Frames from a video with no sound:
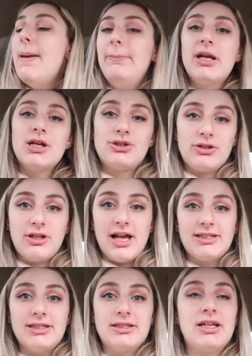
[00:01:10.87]
because her
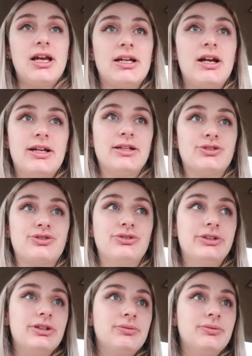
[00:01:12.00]
classes got canceled